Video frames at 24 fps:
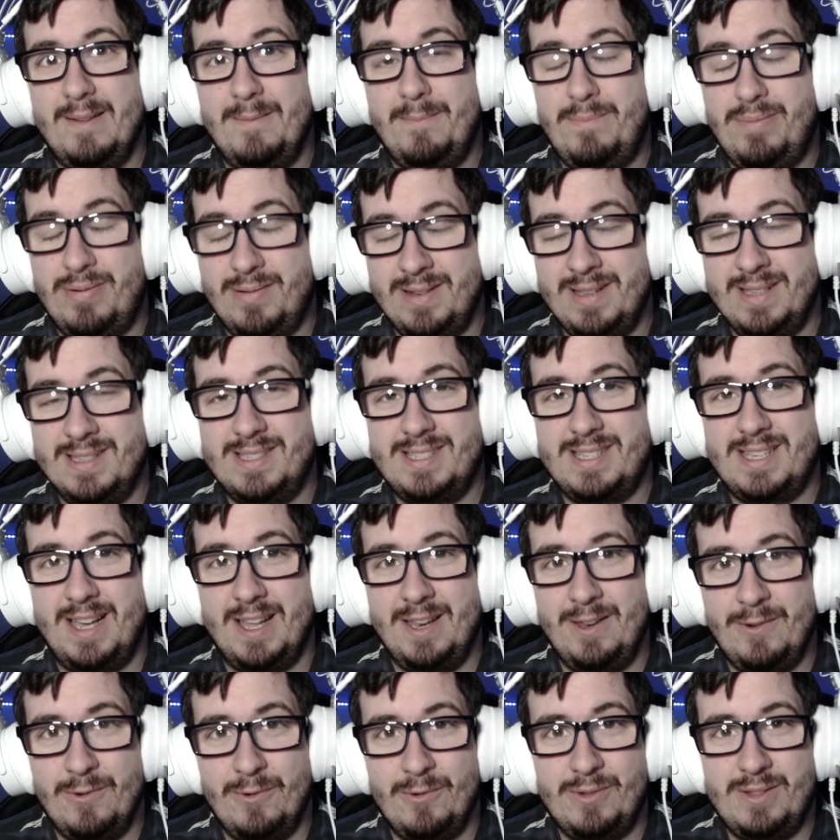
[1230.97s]
Prince
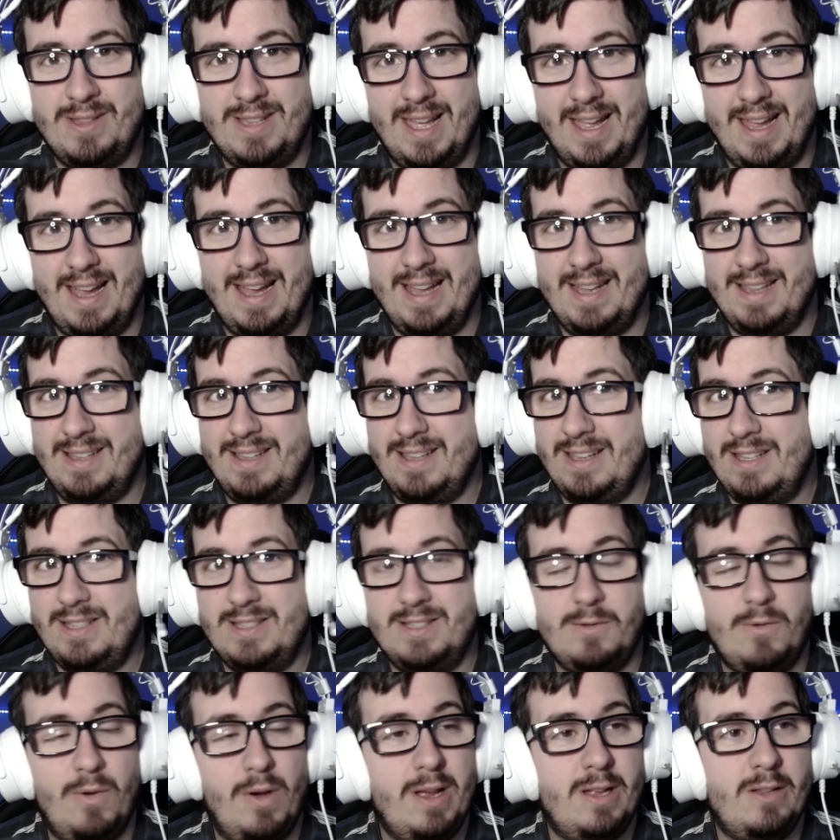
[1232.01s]
Canute, and
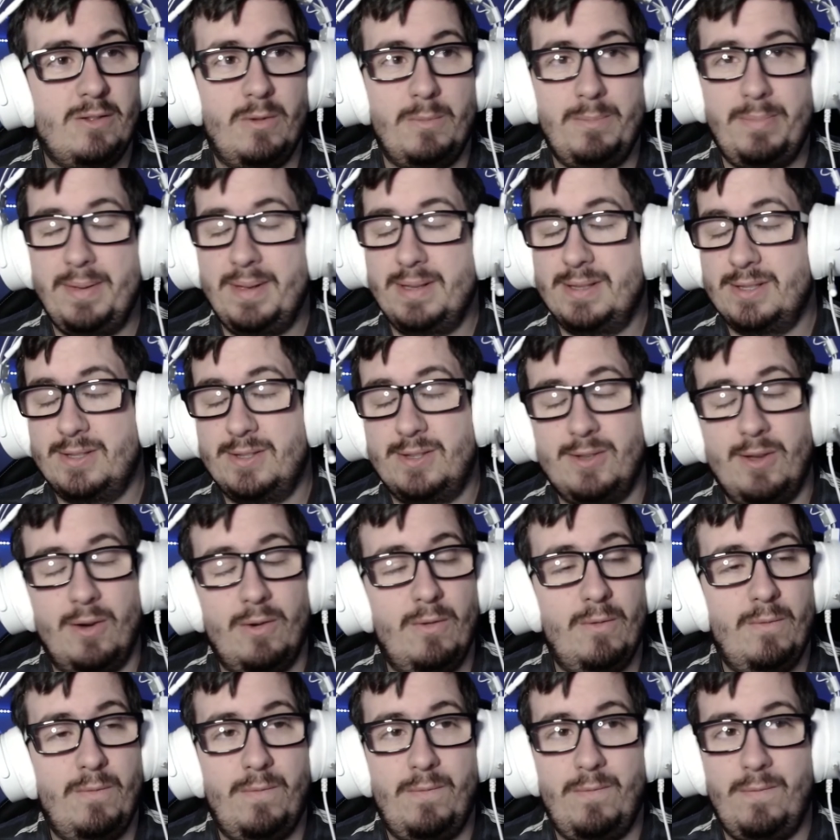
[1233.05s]
it's going to be
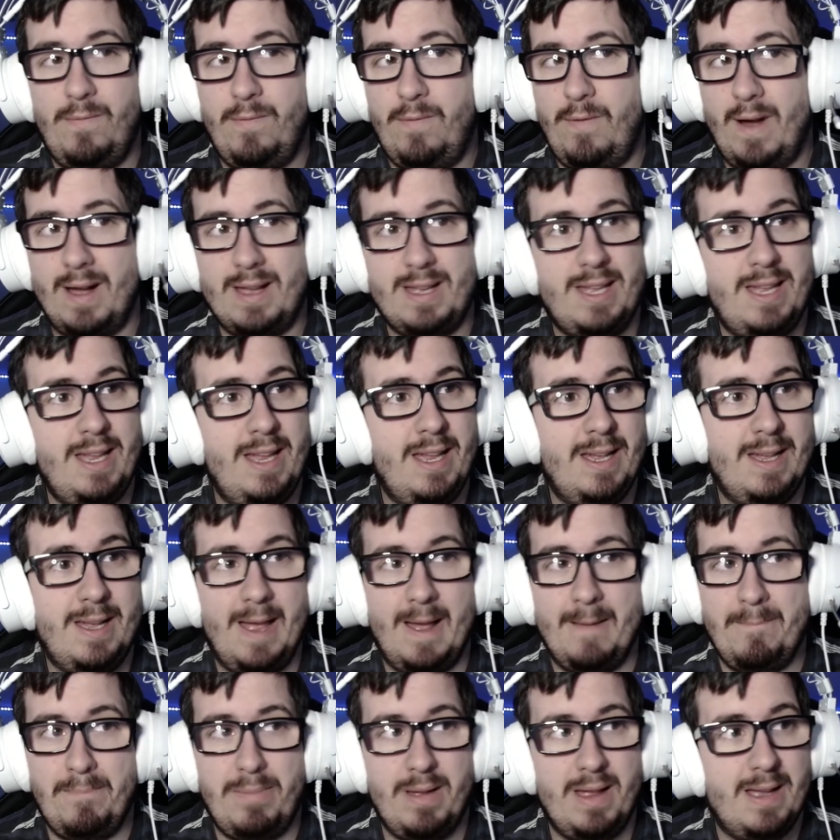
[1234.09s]
so fucking
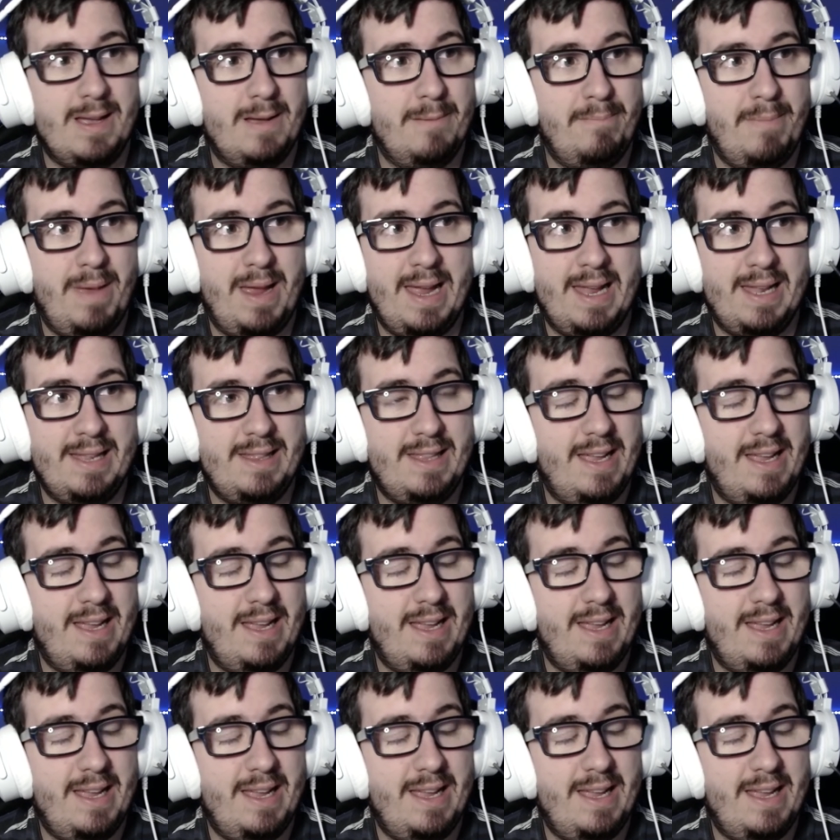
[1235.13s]
epic, man.